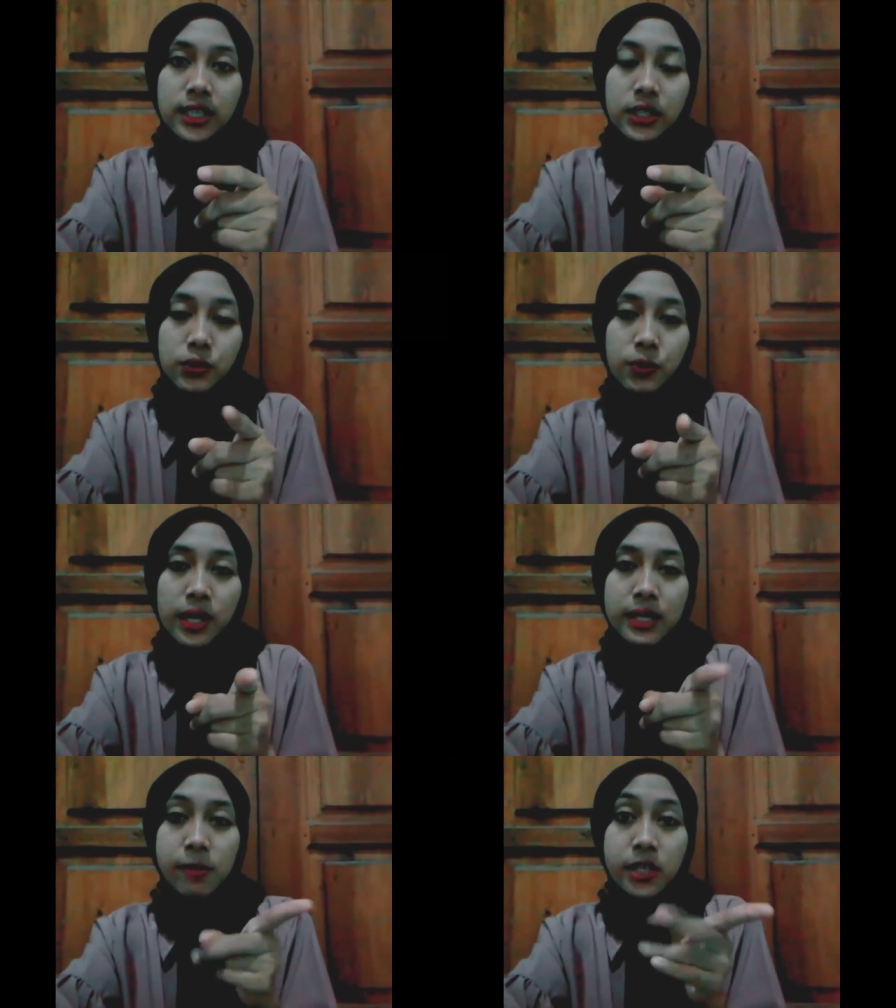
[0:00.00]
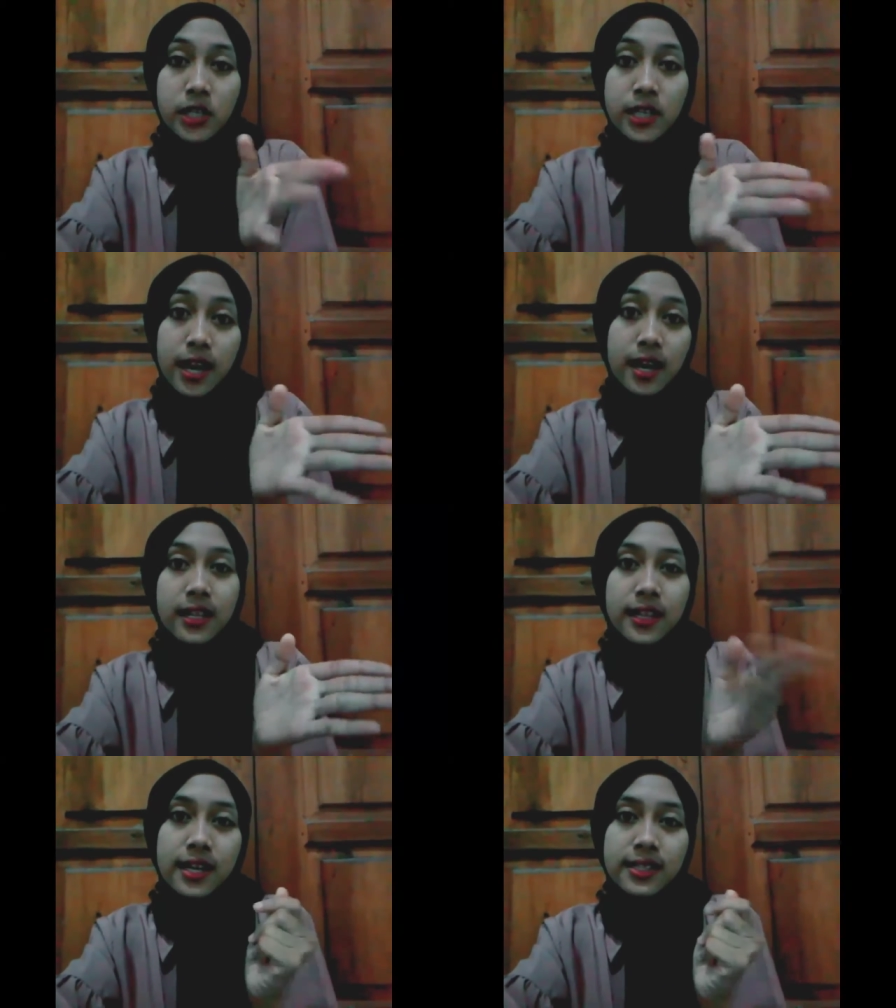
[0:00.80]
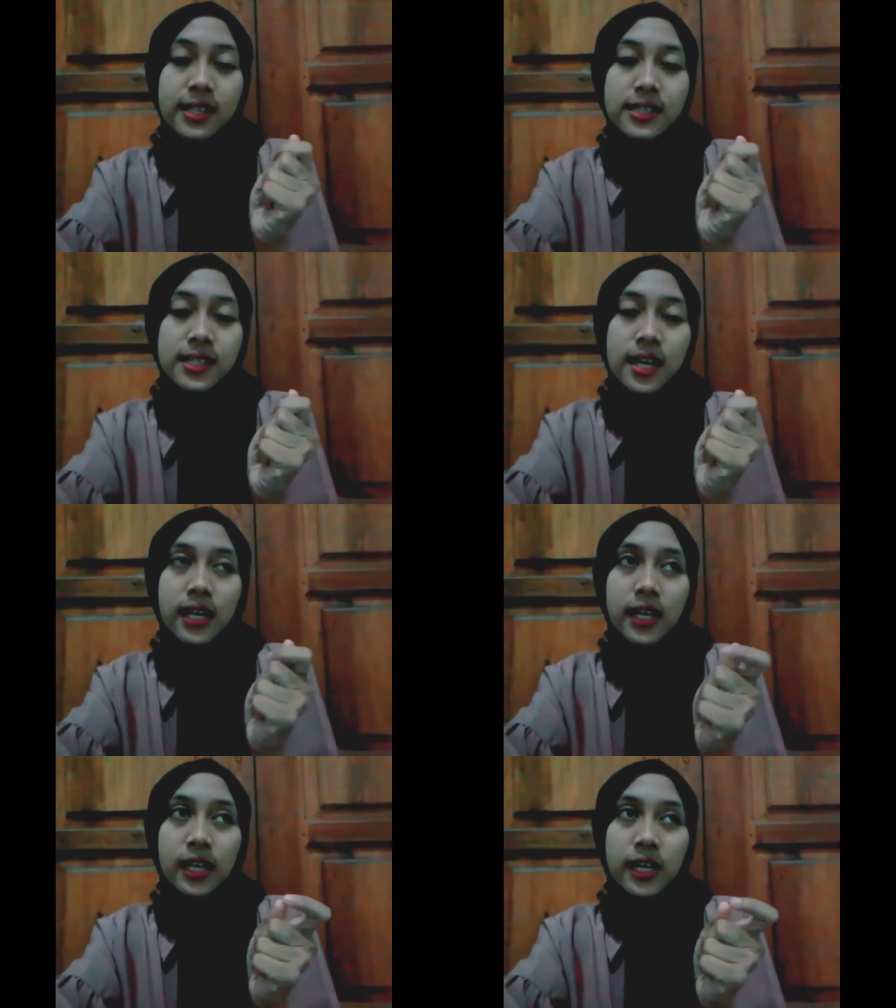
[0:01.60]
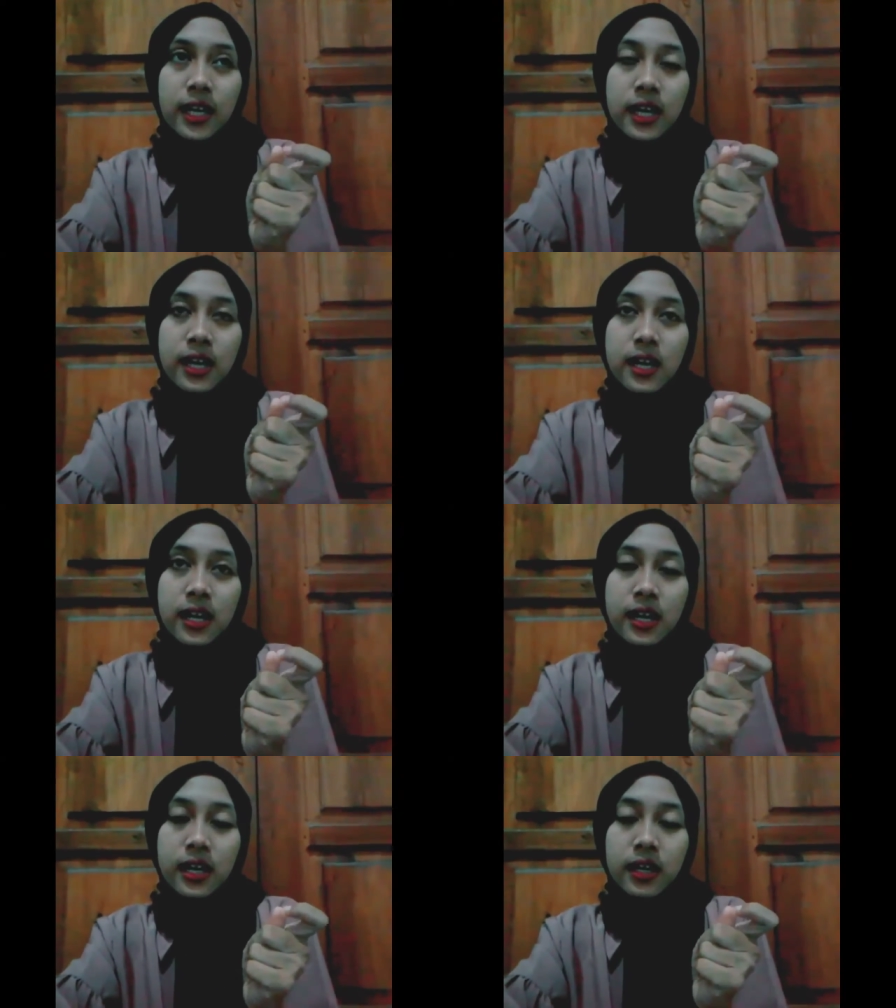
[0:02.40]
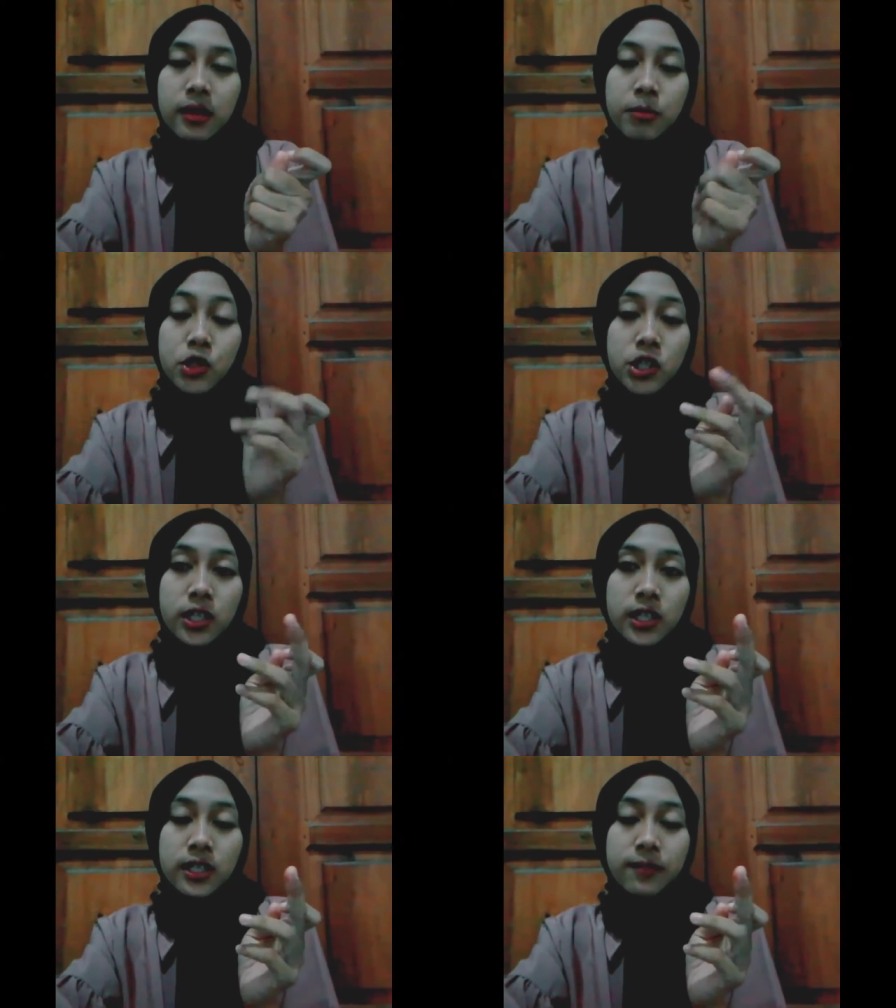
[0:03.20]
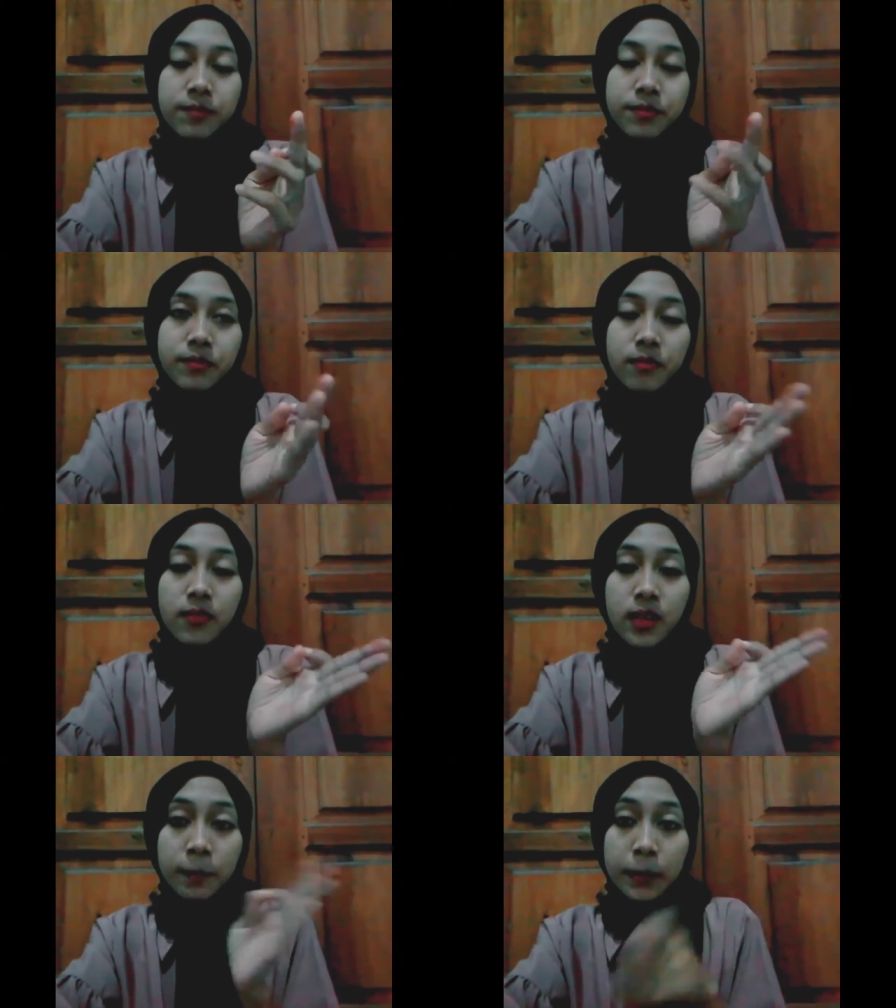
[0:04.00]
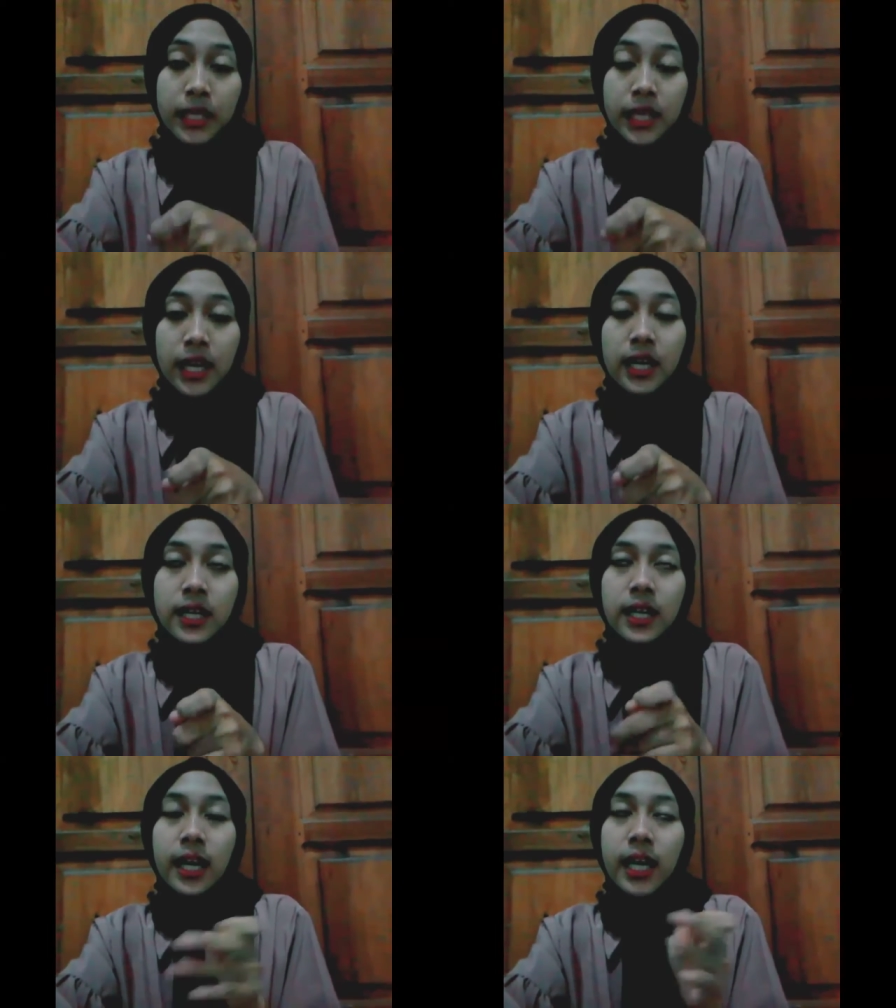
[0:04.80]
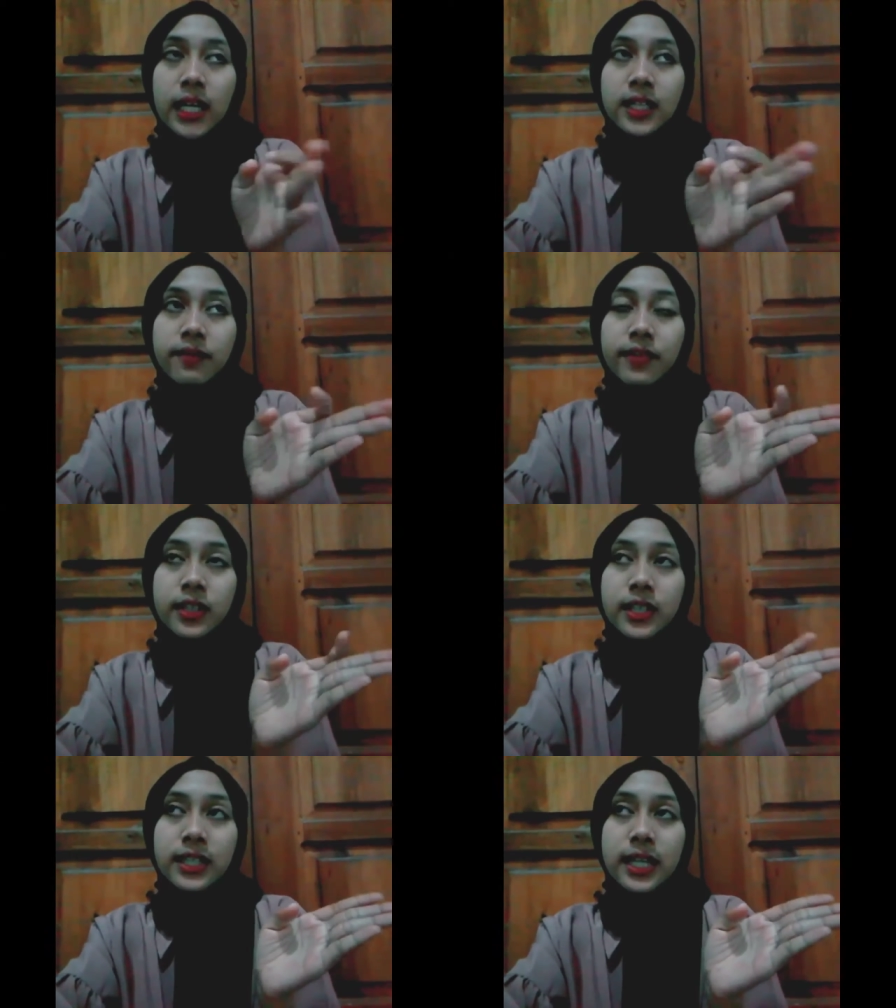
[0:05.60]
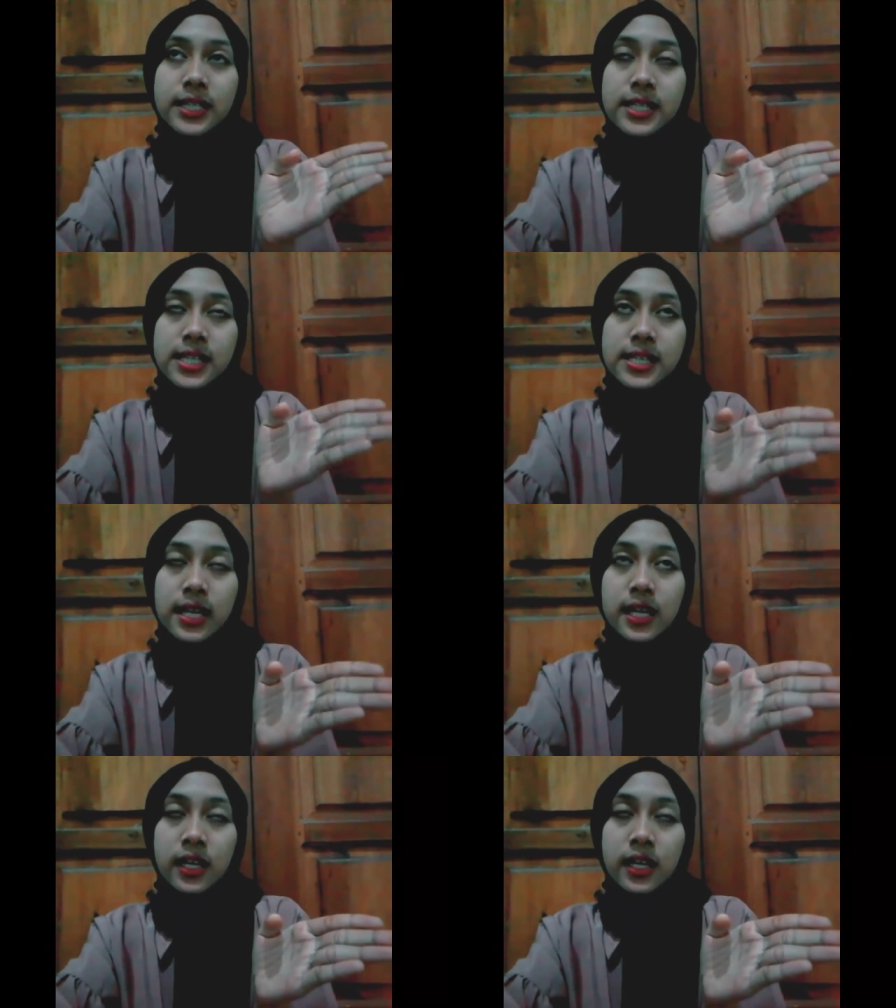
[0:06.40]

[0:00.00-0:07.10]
You know animation, yeah, this is motion media. And for the next is